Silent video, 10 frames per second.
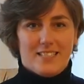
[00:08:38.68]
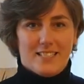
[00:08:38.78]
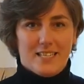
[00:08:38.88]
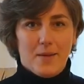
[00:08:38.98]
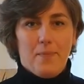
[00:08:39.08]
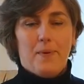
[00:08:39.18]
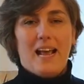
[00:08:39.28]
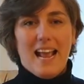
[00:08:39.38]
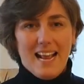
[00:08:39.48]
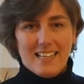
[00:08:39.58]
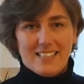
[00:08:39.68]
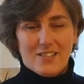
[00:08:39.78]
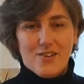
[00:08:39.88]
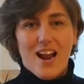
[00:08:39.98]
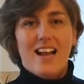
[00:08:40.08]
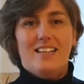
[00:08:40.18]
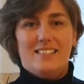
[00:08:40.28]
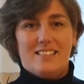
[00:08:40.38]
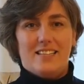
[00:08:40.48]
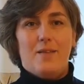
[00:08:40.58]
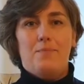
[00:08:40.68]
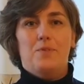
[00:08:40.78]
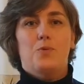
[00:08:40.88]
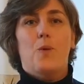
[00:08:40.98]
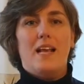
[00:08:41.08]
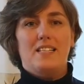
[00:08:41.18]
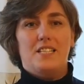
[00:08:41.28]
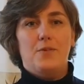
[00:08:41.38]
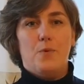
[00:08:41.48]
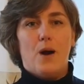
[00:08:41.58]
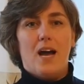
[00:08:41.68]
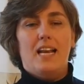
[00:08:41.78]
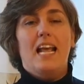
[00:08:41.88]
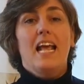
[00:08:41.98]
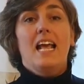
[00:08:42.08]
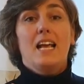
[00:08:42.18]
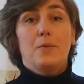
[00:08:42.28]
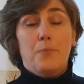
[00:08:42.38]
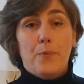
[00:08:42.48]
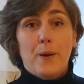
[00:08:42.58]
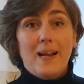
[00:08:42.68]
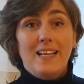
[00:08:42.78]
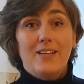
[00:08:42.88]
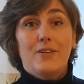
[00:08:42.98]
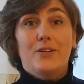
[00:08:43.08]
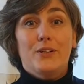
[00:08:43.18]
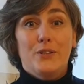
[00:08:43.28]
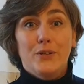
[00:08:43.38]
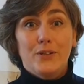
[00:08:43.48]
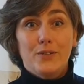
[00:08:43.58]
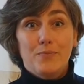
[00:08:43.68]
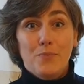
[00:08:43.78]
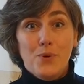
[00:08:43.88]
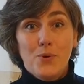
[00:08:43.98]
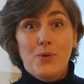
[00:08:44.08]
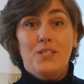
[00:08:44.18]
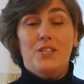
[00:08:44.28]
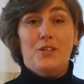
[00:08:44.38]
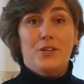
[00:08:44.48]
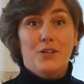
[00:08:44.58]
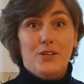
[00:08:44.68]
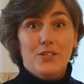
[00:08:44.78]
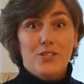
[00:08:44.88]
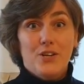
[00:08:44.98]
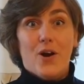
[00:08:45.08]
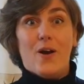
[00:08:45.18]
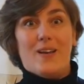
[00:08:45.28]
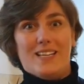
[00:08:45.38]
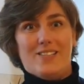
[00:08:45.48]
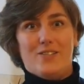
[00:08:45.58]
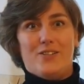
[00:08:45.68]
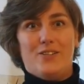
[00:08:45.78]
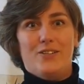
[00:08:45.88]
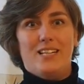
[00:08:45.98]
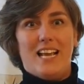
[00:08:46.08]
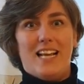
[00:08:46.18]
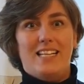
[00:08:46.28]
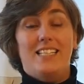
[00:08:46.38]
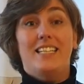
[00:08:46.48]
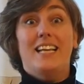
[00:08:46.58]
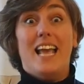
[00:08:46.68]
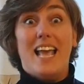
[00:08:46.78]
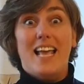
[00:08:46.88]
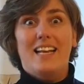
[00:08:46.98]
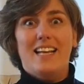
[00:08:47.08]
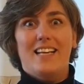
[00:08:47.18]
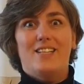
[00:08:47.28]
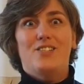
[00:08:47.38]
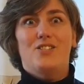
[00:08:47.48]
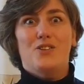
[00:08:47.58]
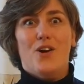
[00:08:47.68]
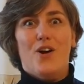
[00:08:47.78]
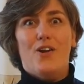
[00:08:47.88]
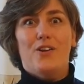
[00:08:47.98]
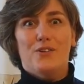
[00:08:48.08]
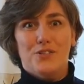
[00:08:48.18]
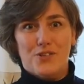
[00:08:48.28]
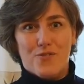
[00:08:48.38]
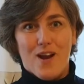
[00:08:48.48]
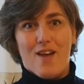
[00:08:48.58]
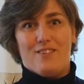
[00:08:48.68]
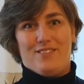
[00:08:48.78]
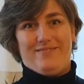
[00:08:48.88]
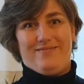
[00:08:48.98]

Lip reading: tip, tip 21, bring your good mood, your good joy, and your good energy, and enjoy your travel.